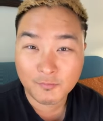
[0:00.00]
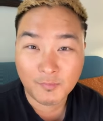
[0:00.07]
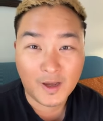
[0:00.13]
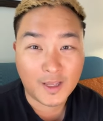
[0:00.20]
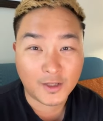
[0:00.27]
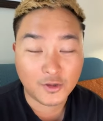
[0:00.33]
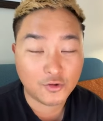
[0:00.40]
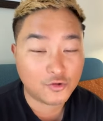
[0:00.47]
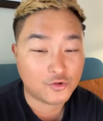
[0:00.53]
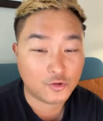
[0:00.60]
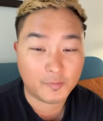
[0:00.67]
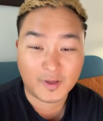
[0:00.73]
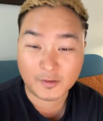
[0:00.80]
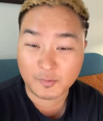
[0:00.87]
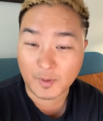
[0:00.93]
my
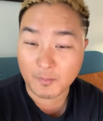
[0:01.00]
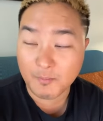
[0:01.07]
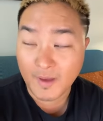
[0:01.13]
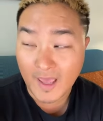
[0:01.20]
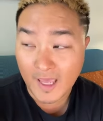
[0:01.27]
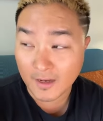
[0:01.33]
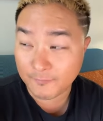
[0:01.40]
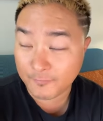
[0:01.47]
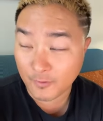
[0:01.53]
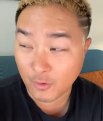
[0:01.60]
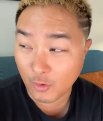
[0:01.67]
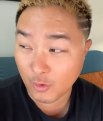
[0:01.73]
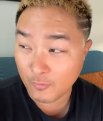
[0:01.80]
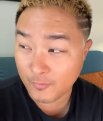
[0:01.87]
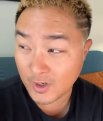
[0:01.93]
YouTube has been banned
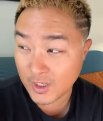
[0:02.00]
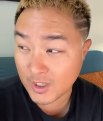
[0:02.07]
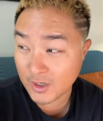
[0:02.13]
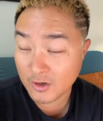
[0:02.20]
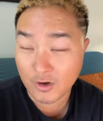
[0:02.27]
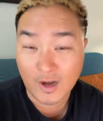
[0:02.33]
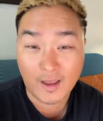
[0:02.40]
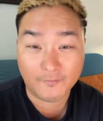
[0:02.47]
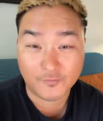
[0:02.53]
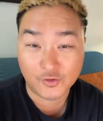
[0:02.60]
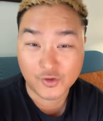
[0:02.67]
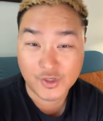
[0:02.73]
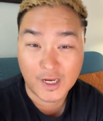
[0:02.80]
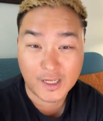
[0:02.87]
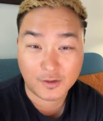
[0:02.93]
for over a year
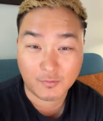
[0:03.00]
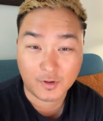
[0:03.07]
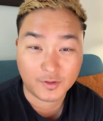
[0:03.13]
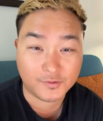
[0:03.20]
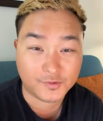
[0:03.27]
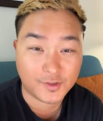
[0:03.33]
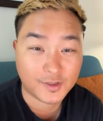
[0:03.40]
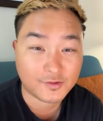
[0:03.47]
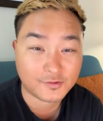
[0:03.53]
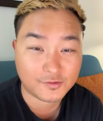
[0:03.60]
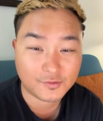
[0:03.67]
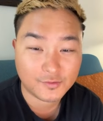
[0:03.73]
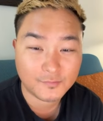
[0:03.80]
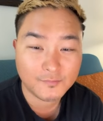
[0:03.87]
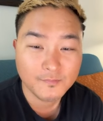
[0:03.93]
after January
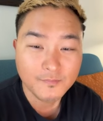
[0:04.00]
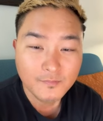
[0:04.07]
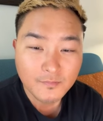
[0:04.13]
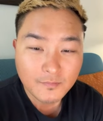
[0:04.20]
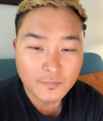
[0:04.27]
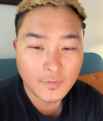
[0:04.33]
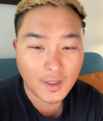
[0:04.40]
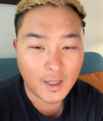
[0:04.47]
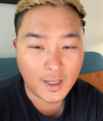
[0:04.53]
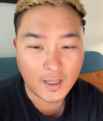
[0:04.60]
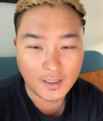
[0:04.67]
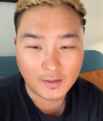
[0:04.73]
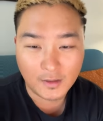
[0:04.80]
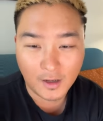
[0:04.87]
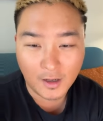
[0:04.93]
6th.
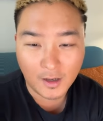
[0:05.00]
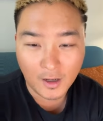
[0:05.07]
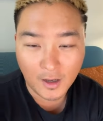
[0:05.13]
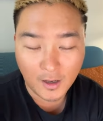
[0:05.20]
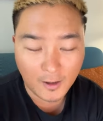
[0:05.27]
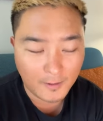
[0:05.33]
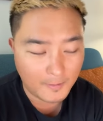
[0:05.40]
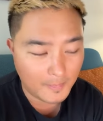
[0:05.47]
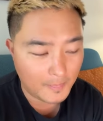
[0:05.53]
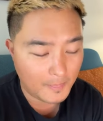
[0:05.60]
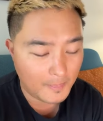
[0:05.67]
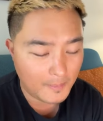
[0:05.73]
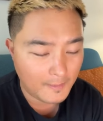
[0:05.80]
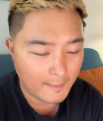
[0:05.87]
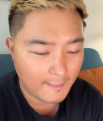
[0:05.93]
And, uh,
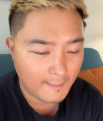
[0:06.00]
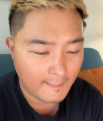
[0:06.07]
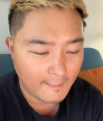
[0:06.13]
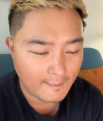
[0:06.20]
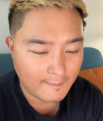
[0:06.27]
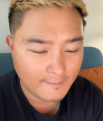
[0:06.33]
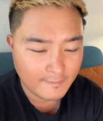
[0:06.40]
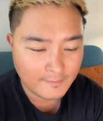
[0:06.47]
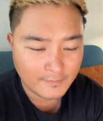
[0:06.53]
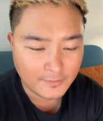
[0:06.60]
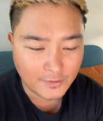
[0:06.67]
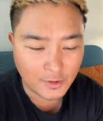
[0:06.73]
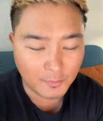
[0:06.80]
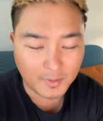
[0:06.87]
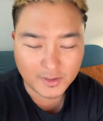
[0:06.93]

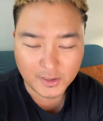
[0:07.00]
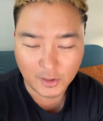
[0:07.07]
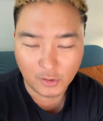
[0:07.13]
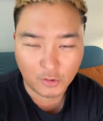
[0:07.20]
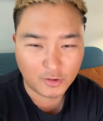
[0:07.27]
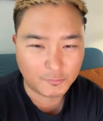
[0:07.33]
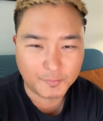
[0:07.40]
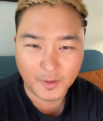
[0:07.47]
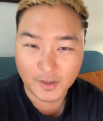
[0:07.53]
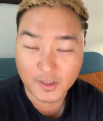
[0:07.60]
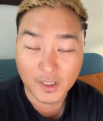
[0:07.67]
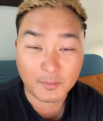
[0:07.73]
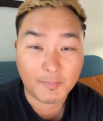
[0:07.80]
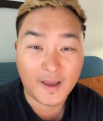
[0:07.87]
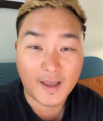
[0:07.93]
you know, but the Lord is building it